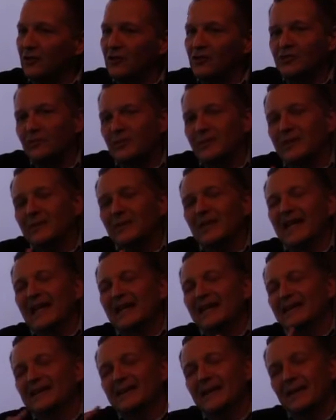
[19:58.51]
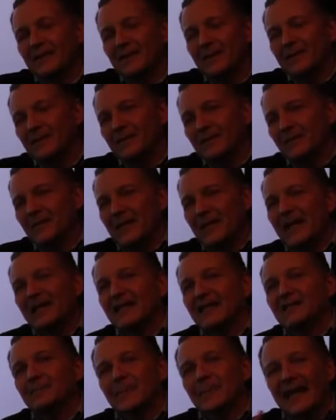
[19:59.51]
so we can't
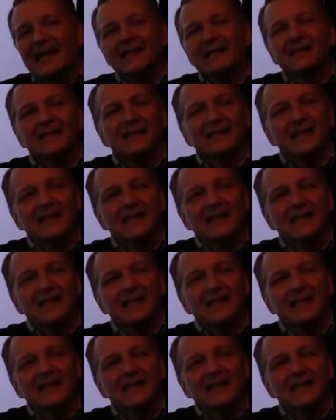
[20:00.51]
expect